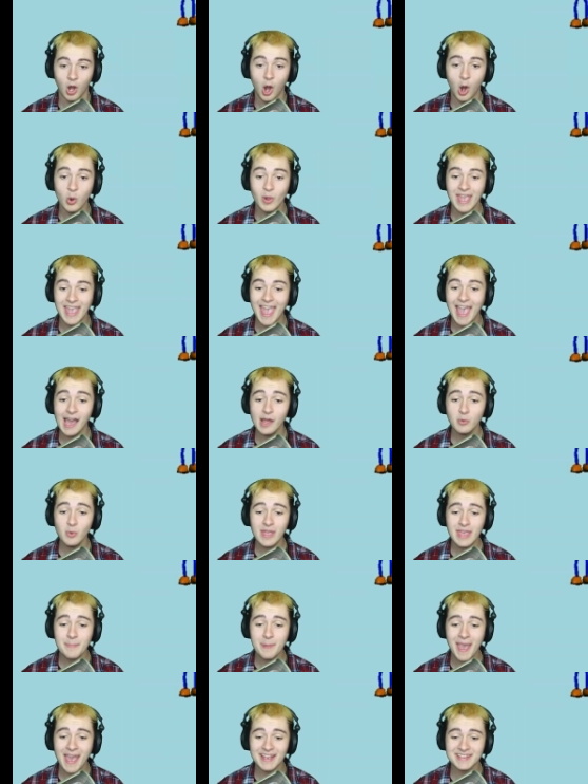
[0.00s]
Okay, how do
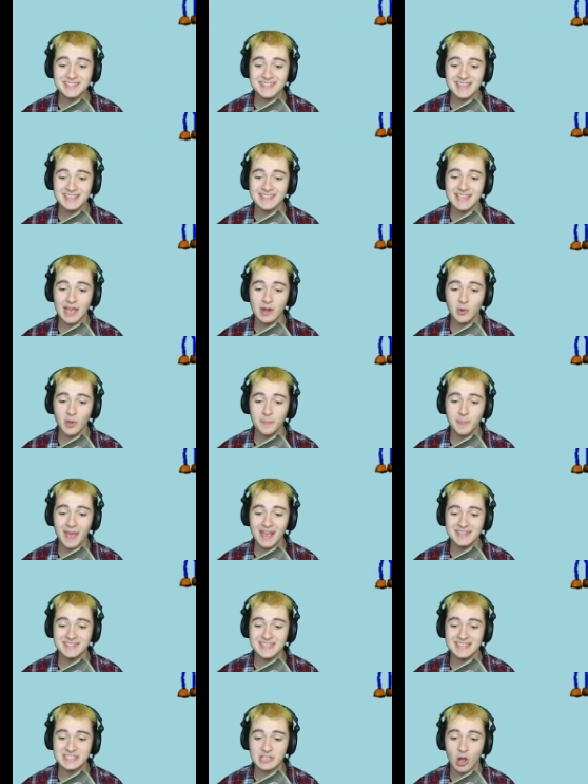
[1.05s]
I pass this? How do I
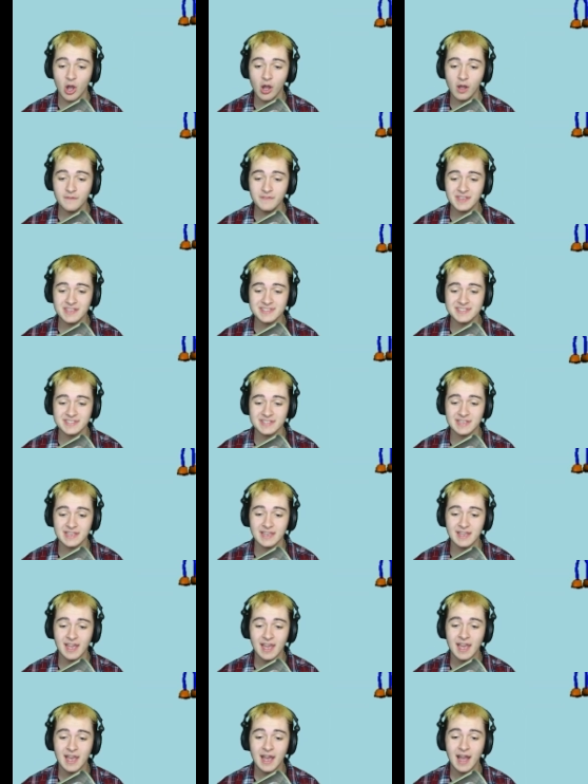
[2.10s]
pass this? Obviously,
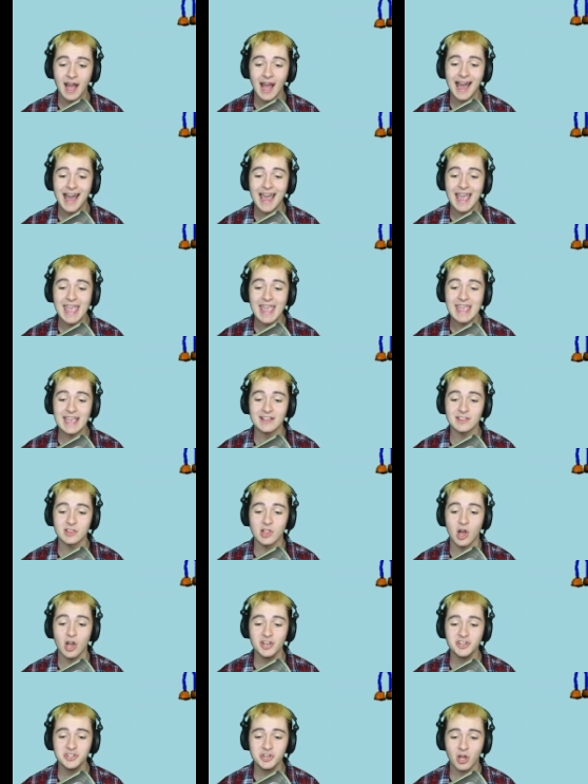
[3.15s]
I
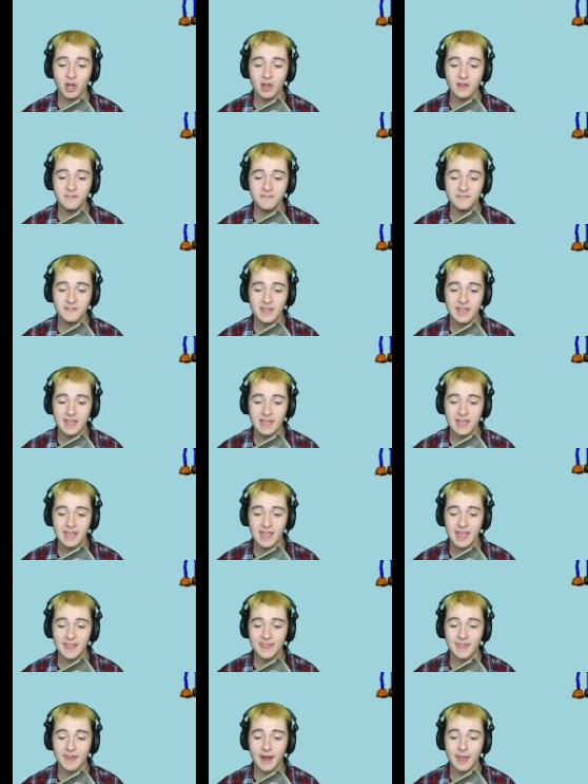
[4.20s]
launch off,
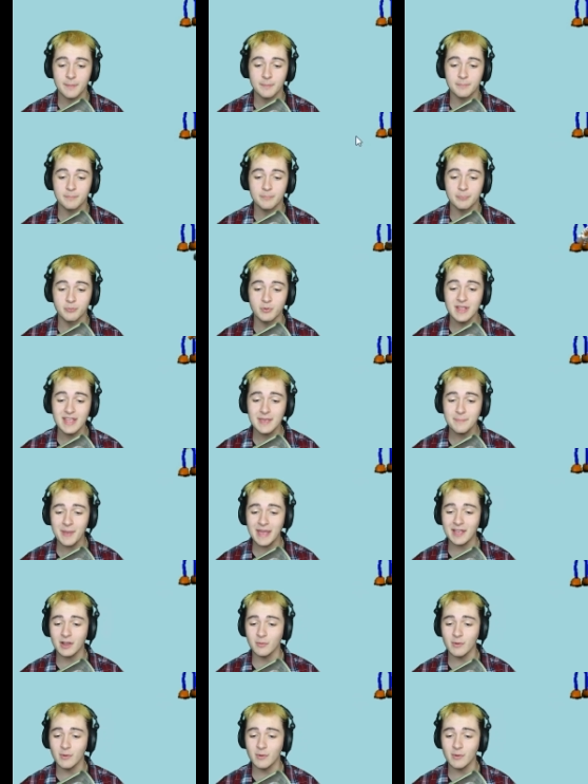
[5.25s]
and then I bring it back